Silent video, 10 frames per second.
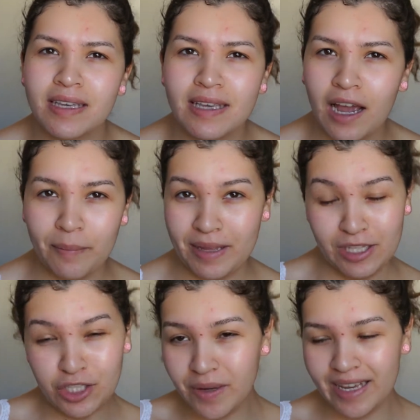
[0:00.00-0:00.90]
I'm
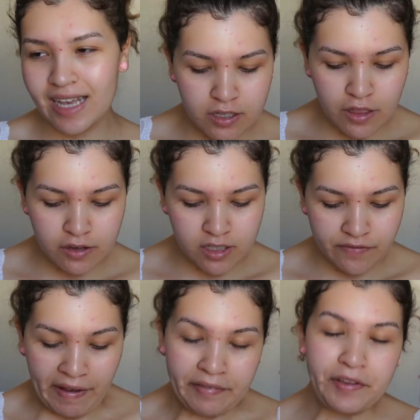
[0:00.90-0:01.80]
into, I guess. Other stuff
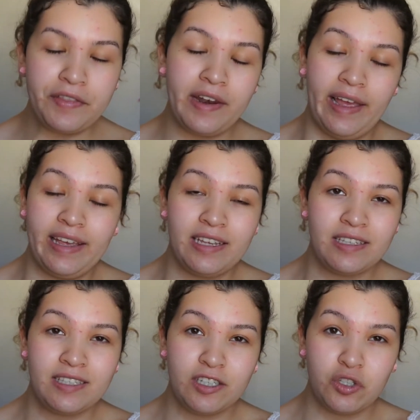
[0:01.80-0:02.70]
out there that I
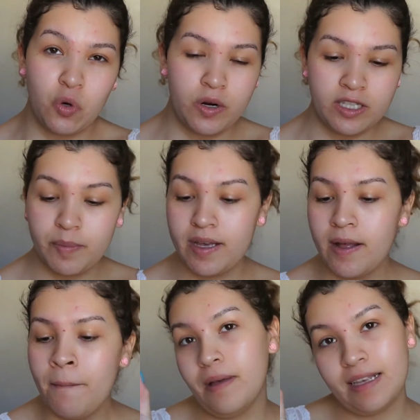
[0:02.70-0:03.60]
steer towards, but
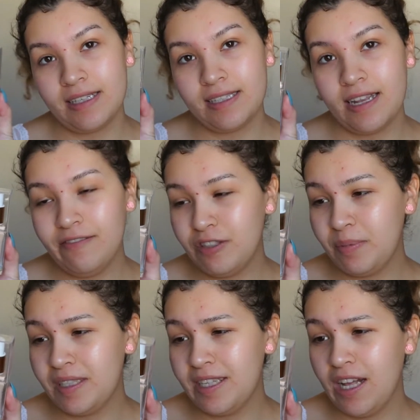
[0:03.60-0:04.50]
as I said, I've just
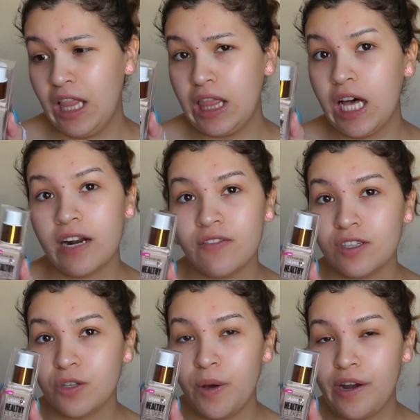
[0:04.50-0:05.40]
been seeing a lot of
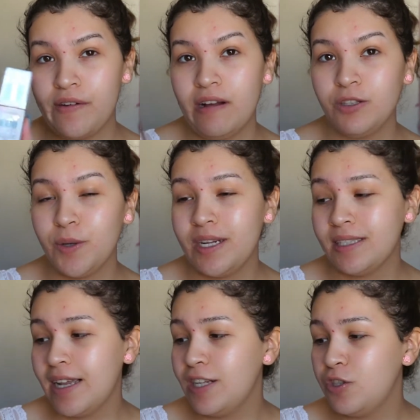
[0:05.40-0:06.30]
this going around, so I
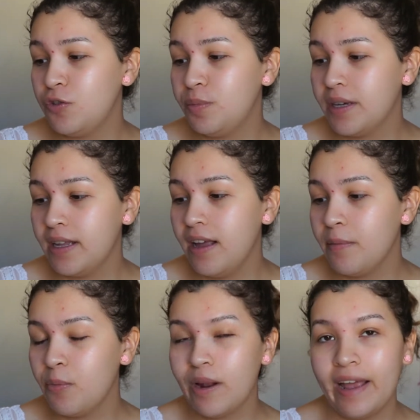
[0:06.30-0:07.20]
decided to pick it
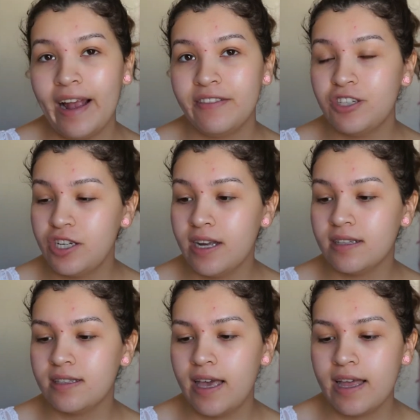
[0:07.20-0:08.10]
up when I had the
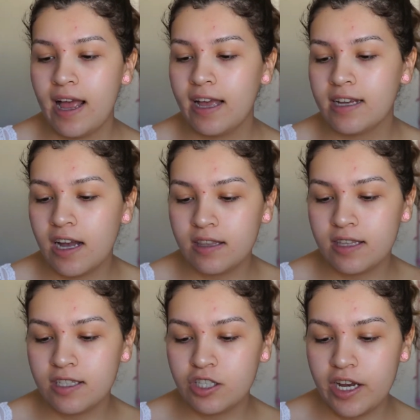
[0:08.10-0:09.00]
chance, and I got the
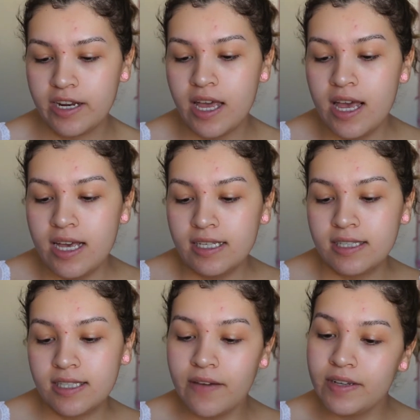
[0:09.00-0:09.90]
shade
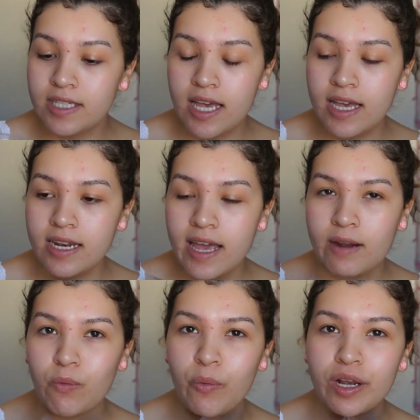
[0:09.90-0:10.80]
710.
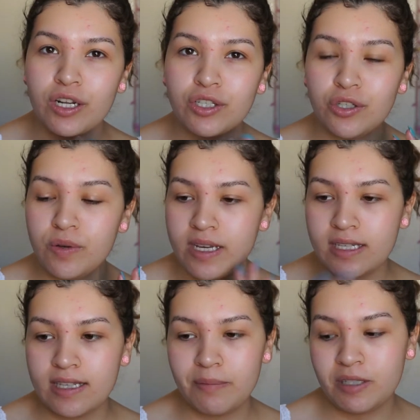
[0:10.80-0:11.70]
And what we're going to do
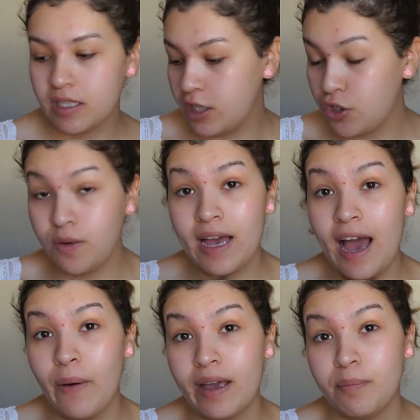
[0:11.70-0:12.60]
is I'm just going to do it
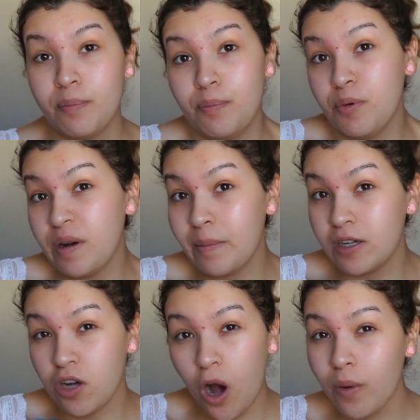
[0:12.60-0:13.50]
how I pretty much
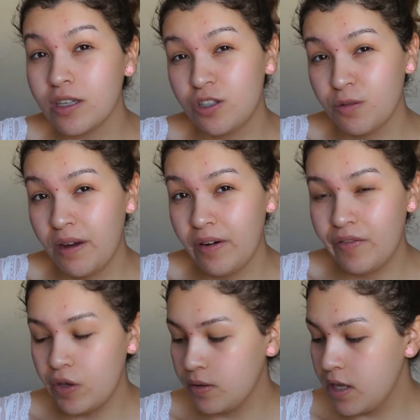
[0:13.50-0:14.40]
always do my
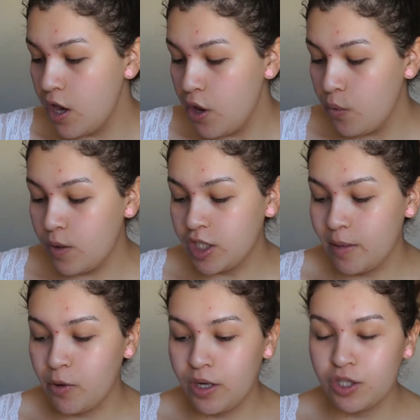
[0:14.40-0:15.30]
reviews, which
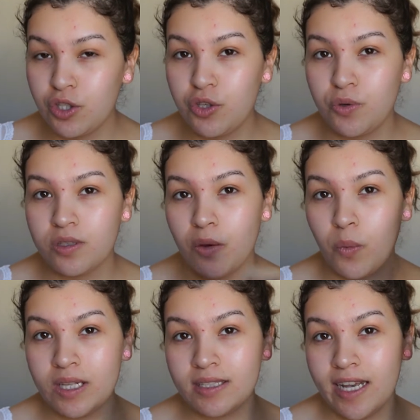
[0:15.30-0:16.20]
I'm going use
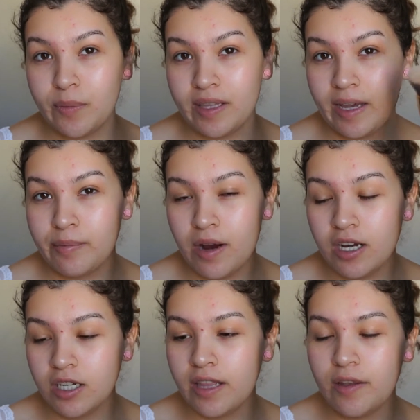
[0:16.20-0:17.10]
one side with a
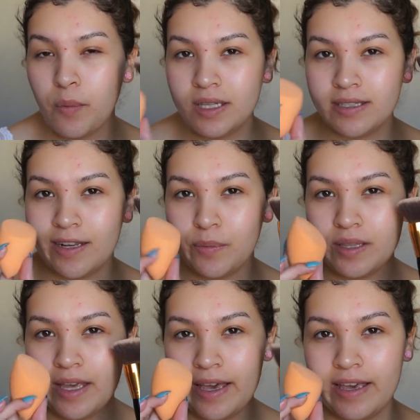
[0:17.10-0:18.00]
brush and then one side
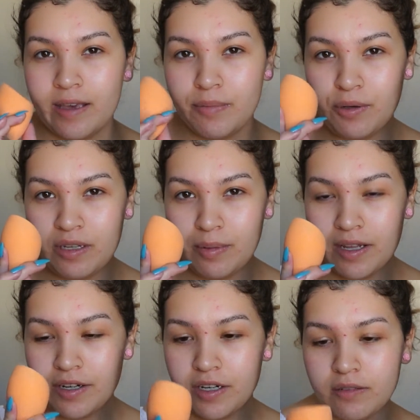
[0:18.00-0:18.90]
with a beauty
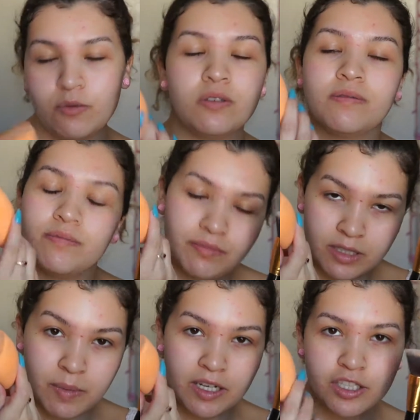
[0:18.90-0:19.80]
blender,
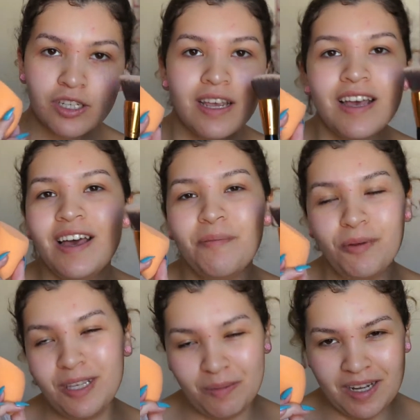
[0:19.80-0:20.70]

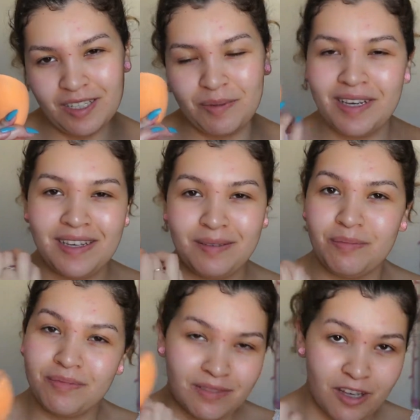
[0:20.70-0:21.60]
beauty sponge, because
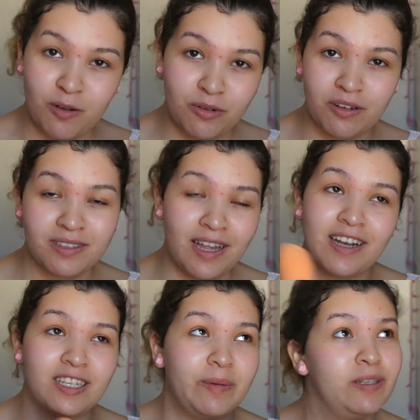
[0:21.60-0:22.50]
homegirl's not
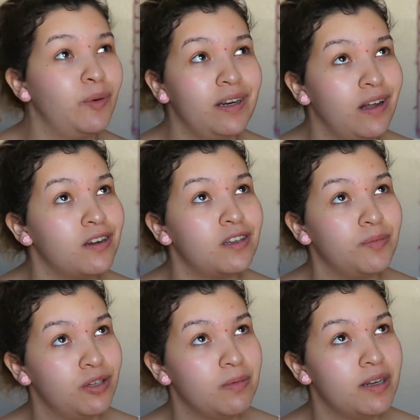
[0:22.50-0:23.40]
going to spend $20 on a
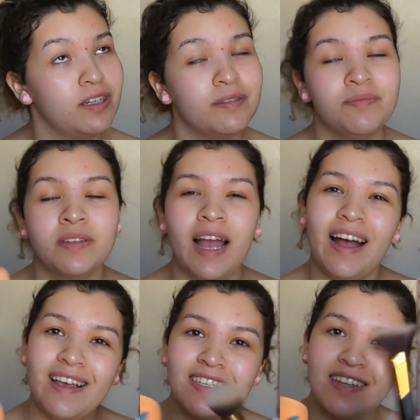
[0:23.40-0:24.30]
beauty blender.
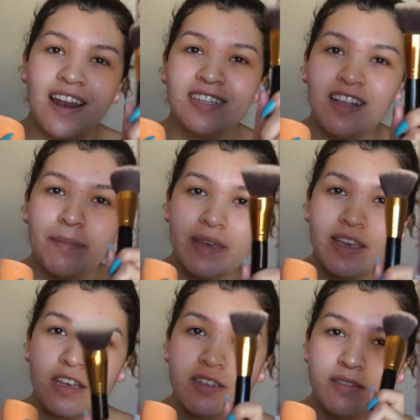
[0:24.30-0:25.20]
At least not until I'm making a
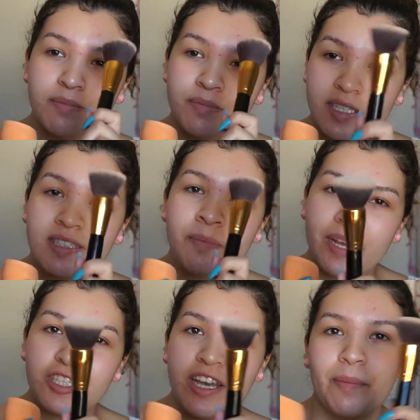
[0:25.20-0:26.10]
good, decent
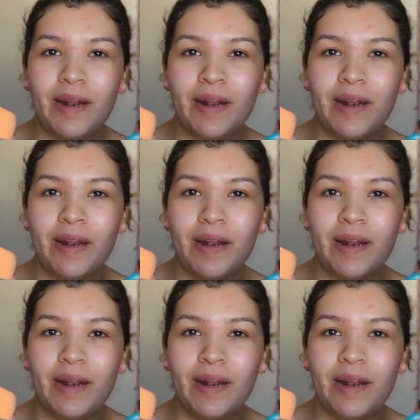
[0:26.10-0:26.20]
paycheck.